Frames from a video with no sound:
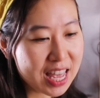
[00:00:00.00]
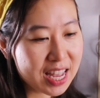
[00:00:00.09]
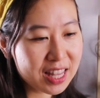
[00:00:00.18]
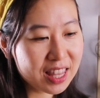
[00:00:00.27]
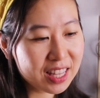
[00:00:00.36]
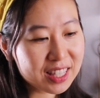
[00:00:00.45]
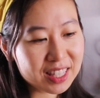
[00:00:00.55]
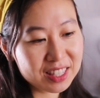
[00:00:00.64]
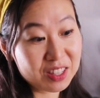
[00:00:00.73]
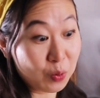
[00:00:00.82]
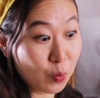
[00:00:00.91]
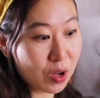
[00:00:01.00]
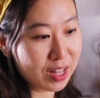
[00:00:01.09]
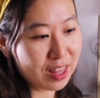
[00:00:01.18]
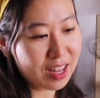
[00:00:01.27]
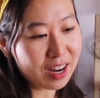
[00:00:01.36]
then this is the
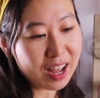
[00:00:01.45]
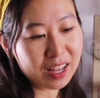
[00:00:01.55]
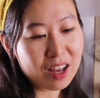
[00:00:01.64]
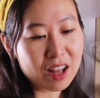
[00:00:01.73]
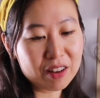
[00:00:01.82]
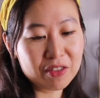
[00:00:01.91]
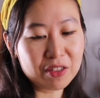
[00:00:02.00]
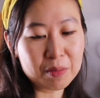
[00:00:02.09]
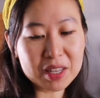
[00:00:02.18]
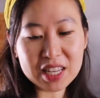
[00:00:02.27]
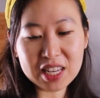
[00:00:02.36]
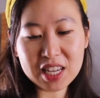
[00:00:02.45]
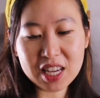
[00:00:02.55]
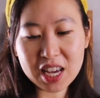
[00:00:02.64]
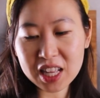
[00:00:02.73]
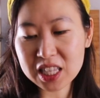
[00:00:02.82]
one that I got from
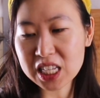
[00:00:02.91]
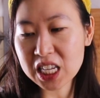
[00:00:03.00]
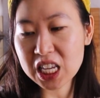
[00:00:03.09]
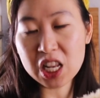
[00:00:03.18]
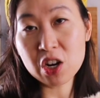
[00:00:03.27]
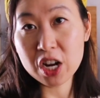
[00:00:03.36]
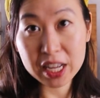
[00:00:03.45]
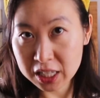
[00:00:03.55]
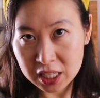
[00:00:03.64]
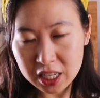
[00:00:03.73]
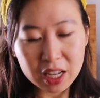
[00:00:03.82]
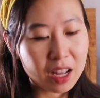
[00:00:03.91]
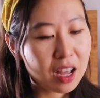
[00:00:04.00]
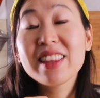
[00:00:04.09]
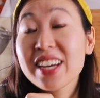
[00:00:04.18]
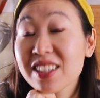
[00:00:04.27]
Lacan.
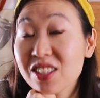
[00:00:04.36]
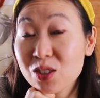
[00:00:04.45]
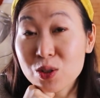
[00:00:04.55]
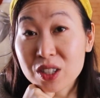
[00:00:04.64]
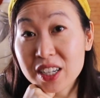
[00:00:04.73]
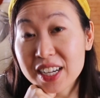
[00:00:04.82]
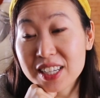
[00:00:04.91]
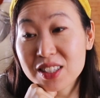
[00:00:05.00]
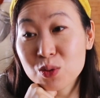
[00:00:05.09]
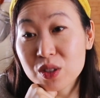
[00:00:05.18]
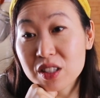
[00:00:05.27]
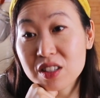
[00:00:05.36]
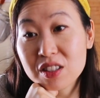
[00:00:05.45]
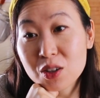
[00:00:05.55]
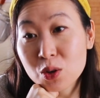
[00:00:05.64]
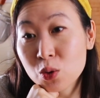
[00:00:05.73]
That store, guys, was
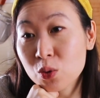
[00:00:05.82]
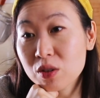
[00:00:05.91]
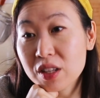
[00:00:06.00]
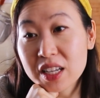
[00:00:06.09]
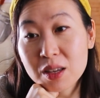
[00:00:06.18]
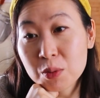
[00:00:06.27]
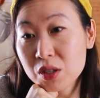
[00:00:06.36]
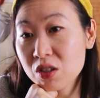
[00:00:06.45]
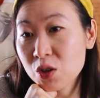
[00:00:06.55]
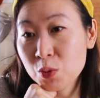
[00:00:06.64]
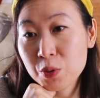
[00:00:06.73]
so, like, it was so